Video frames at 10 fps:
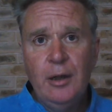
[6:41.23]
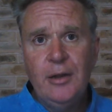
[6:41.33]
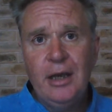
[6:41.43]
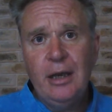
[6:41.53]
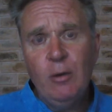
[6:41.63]

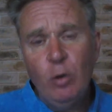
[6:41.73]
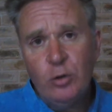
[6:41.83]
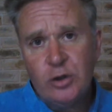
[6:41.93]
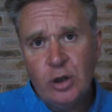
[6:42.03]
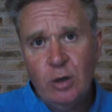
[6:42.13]
They
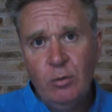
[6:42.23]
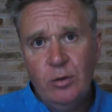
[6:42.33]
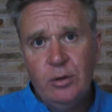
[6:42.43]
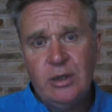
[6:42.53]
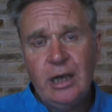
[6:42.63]

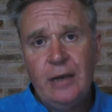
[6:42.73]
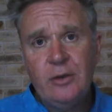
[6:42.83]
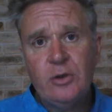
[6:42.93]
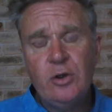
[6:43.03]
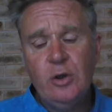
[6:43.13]
also
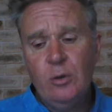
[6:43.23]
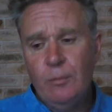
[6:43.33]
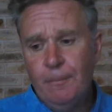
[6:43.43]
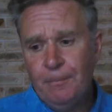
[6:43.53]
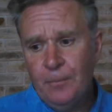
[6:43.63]
tend
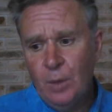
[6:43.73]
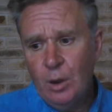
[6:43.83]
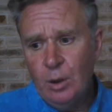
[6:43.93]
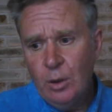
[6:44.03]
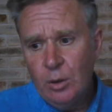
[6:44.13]
to
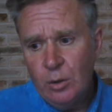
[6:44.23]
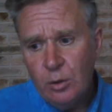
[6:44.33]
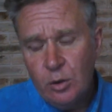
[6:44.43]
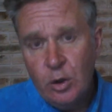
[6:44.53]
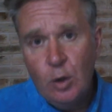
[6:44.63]

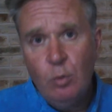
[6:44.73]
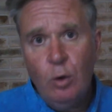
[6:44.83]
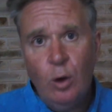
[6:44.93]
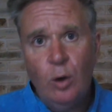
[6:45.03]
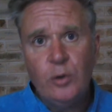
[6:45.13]
do
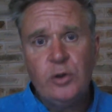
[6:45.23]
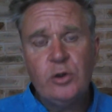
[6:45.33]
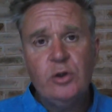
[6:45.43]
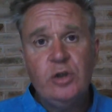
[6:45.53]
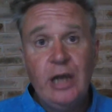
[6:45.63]
what
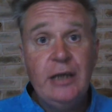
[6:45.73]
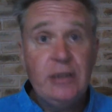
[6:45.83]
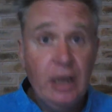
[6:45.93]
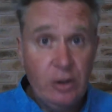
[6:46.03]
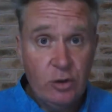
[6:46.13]

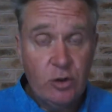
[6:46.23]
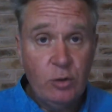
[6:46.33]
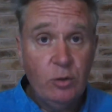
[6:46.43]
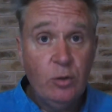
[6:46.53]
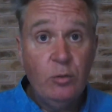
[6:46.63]
change agents
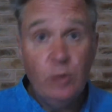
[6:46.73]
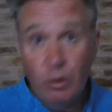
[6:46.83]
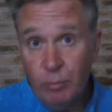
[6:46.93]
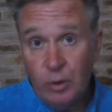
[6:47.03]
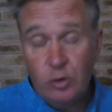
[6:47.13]
and
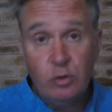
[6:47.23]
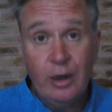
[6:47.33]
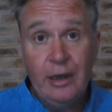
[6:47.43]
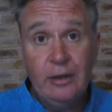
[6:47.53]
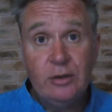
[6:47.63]
government
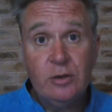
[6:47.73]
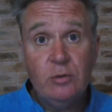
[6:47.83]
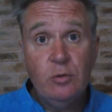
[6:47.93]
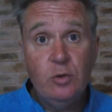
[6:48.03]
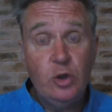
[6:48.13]

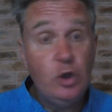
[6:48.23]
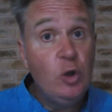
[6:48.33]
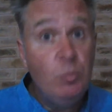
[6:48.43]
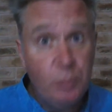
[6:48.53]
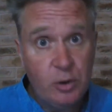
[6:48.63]
trained
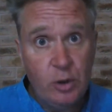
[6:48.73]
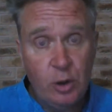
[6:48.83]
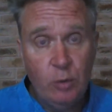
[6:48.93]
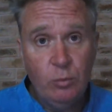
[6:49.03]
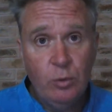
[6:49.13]
dupes
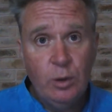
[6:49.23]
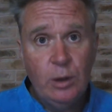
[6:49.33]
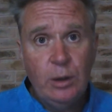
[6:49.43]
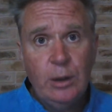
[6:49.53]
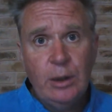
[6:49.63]
do.
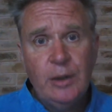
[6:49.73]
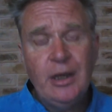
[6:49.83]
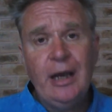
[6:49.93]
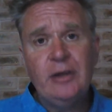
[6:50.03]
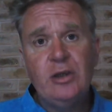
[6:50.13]

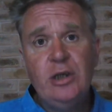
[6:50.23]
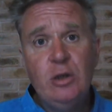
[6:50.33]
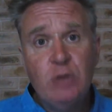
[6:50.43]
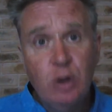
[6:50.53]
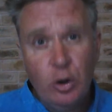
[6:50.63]
They actually
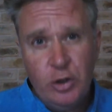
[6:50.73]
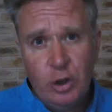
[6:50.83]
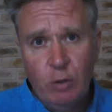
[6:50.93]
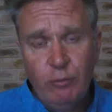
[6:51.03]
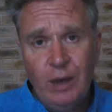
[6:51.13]
use
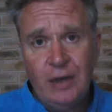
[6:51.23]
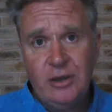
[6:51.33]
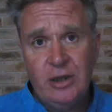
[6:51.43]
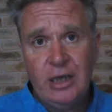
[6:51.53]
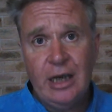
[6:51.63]
logical
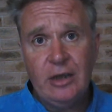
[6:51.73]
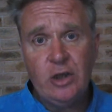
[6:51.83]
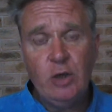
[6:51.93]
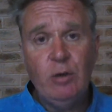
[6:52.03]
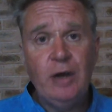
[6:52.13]
fallacies
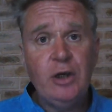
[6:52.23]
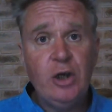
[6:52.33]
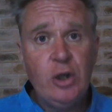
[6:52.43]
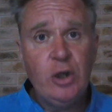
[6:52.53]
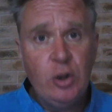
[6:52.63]
against you and
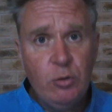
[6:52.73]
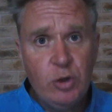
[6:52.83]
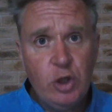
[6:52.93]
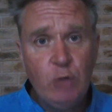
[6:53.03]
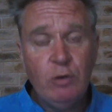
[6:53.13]

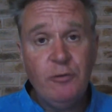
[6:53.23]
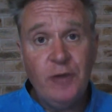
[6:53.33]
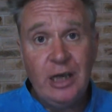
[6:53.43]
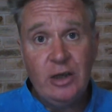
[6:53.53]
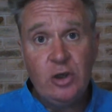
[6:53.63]
accuse you of
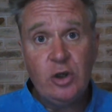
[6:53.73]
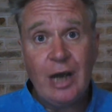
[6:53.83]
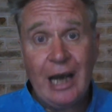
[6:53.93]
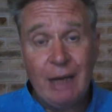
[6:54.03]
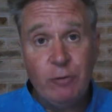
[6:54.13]
things you
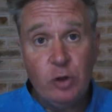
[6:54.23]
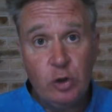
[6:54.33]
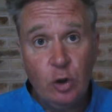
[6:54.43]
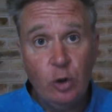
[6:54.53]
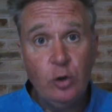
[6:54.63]
haven't
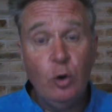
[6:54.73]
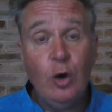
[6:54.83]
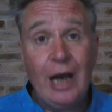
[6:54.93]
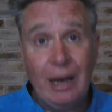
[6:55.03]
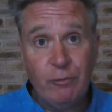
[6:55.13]
done or
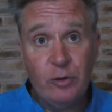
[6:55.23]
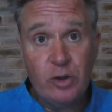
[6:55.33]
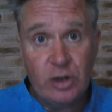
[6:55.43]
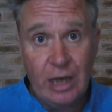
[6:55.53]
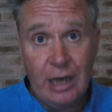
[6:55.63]
haven't
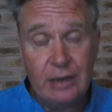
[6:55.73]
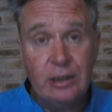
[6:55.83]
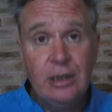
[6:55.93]
said.